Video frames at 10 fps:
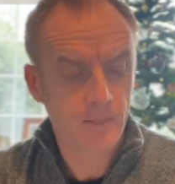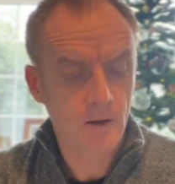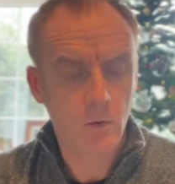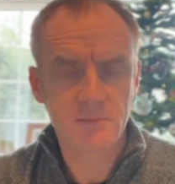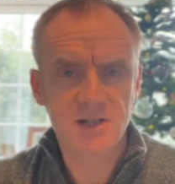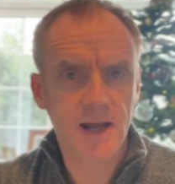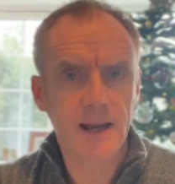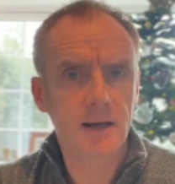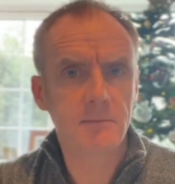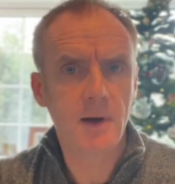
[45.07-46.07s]
What mistake
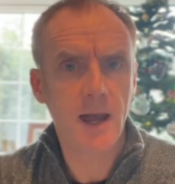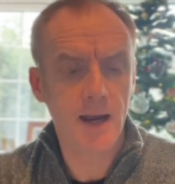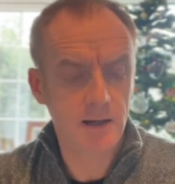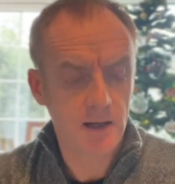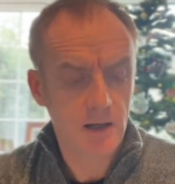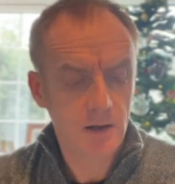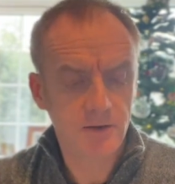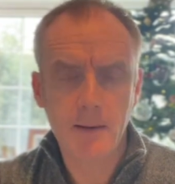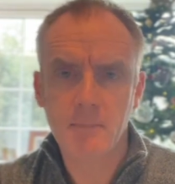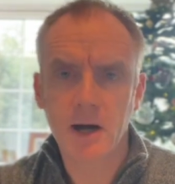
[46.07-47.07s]
had he made? Could
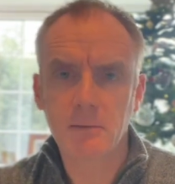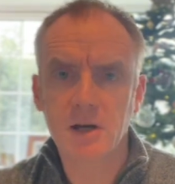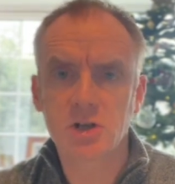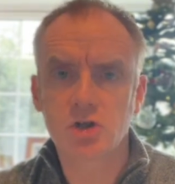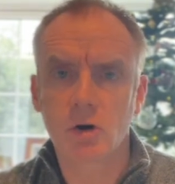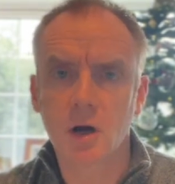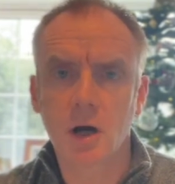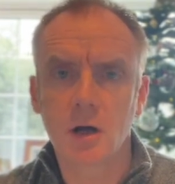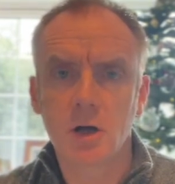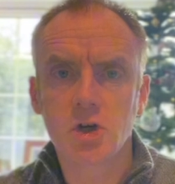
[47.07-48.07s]
their money be
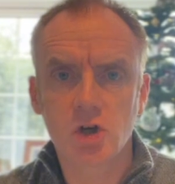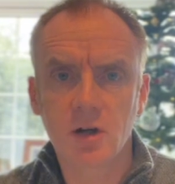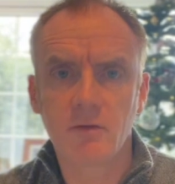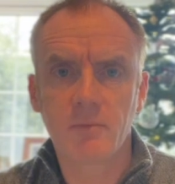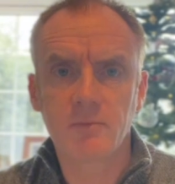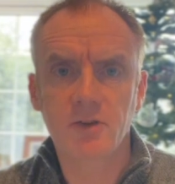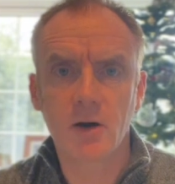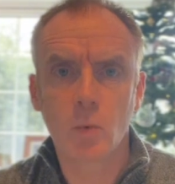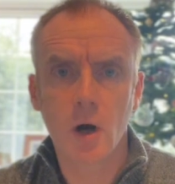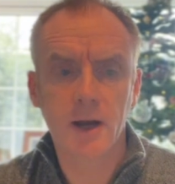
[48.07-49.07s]
stronger? Should he have
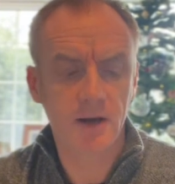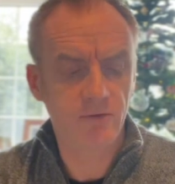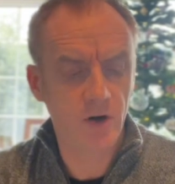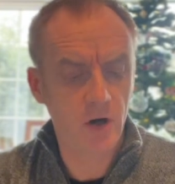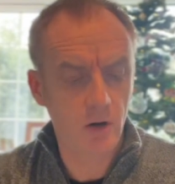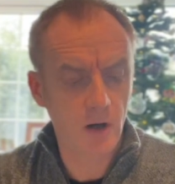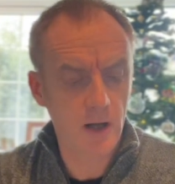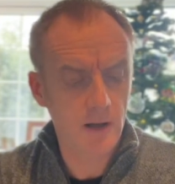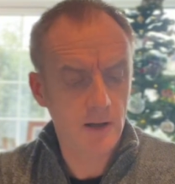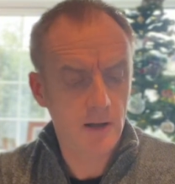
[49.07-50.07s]
stayed working for
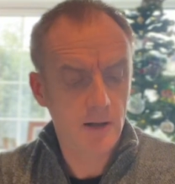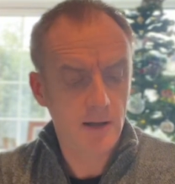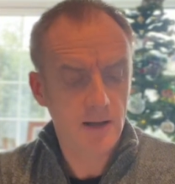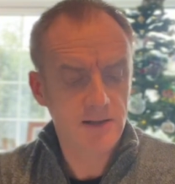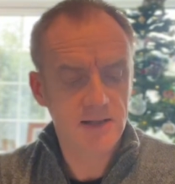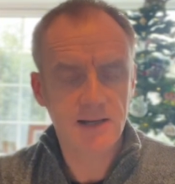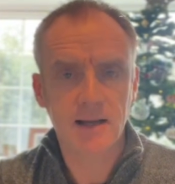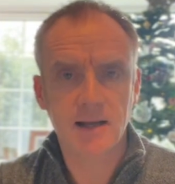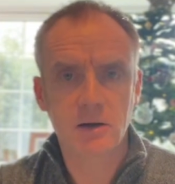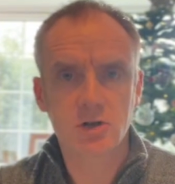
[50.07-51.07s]
longer? As he
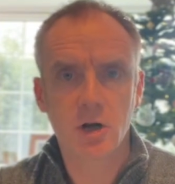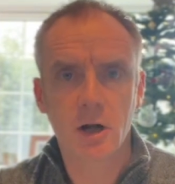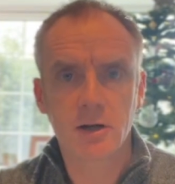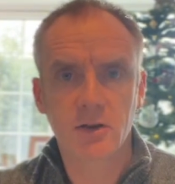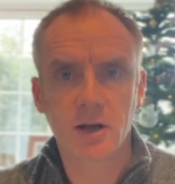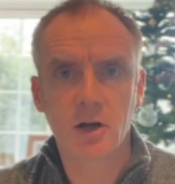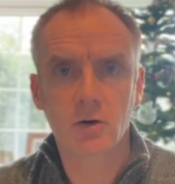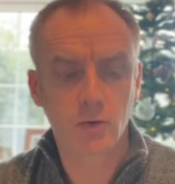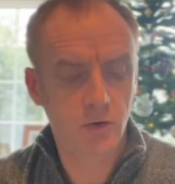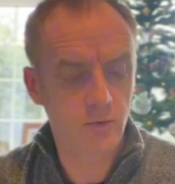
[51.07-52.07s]
sat down slowly to think it
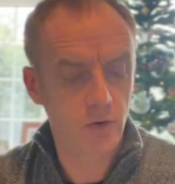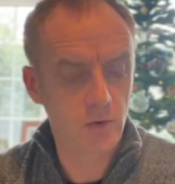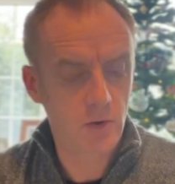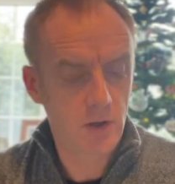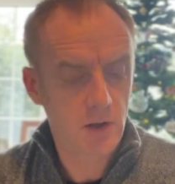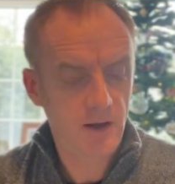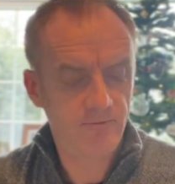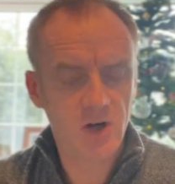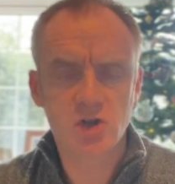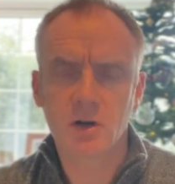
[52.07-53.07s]
all through, a
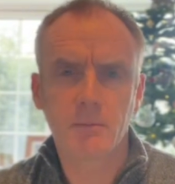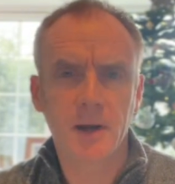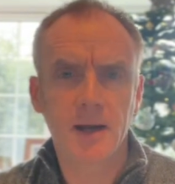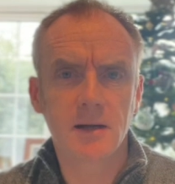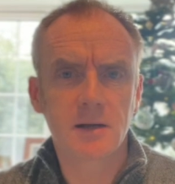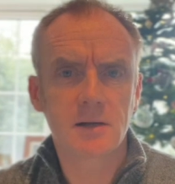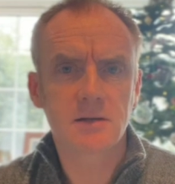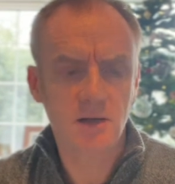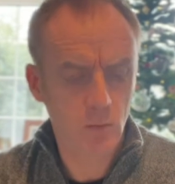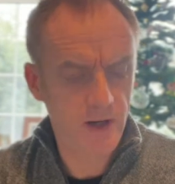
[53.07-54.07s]
vision appeared,
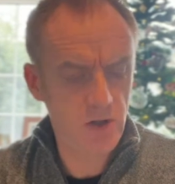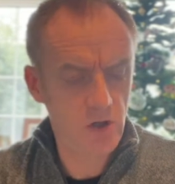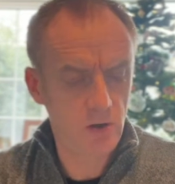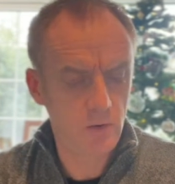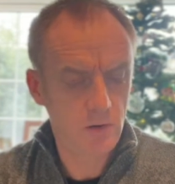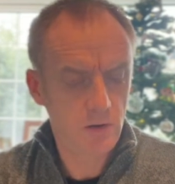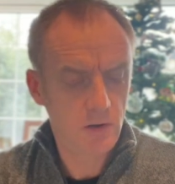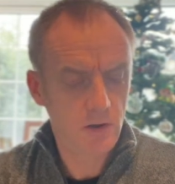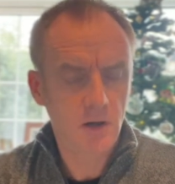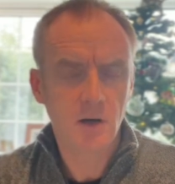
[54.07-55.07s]
someone he knew.
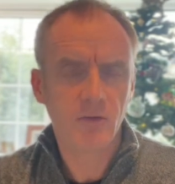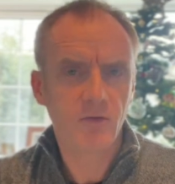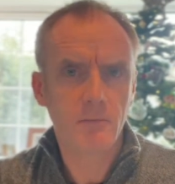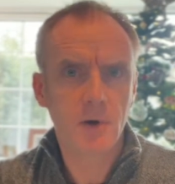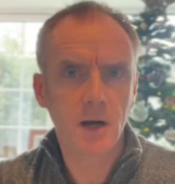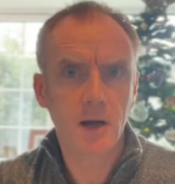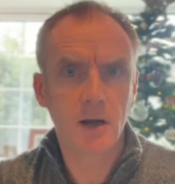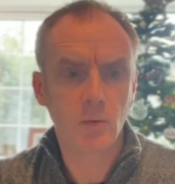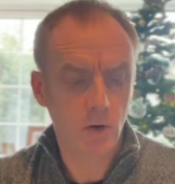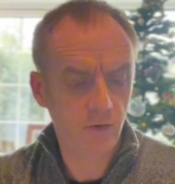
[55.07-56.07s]
Familiar
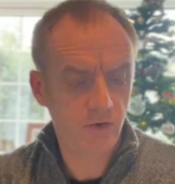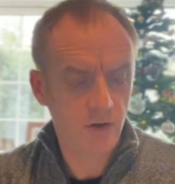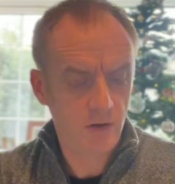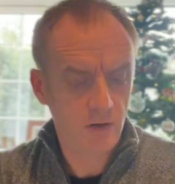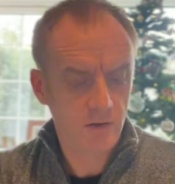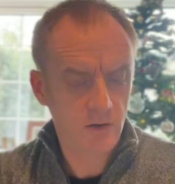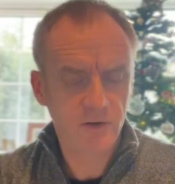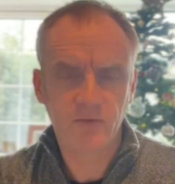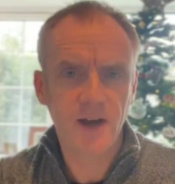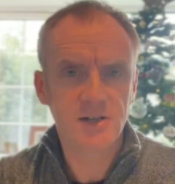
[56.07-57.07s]
he was, though his
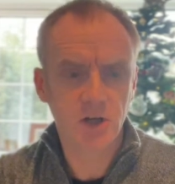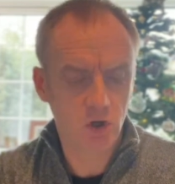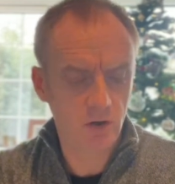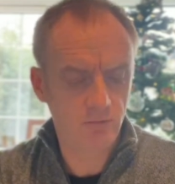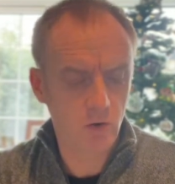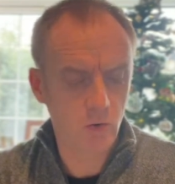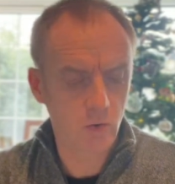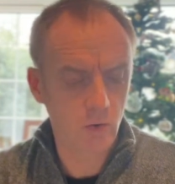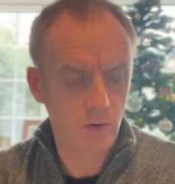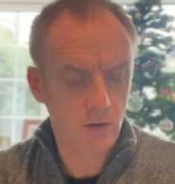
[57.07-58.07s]
face he couldn't
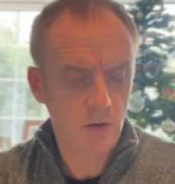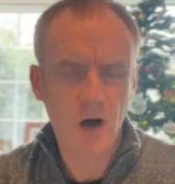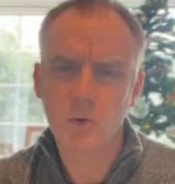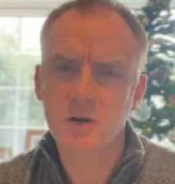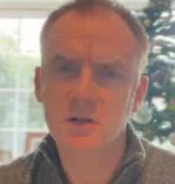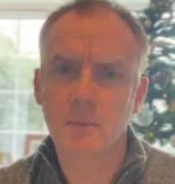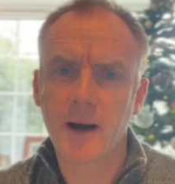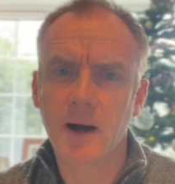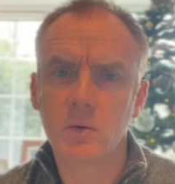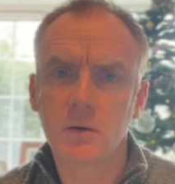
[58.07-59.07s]
recall. Older
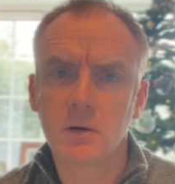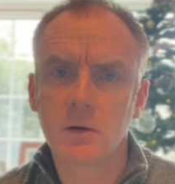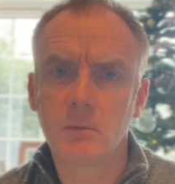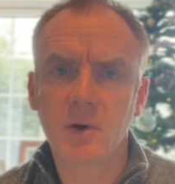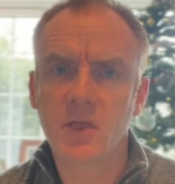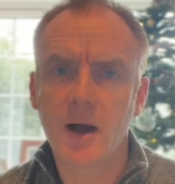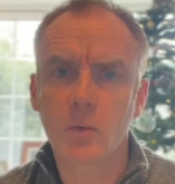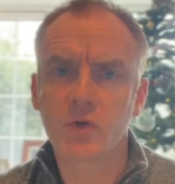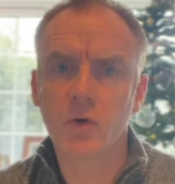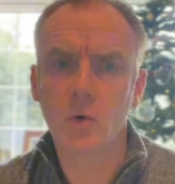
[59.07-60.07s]
somehow, but that
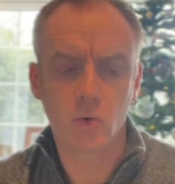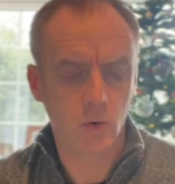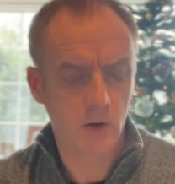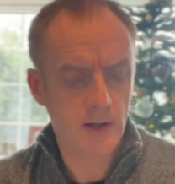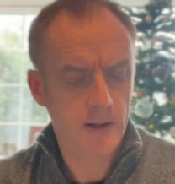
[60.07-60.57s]
wasn't all.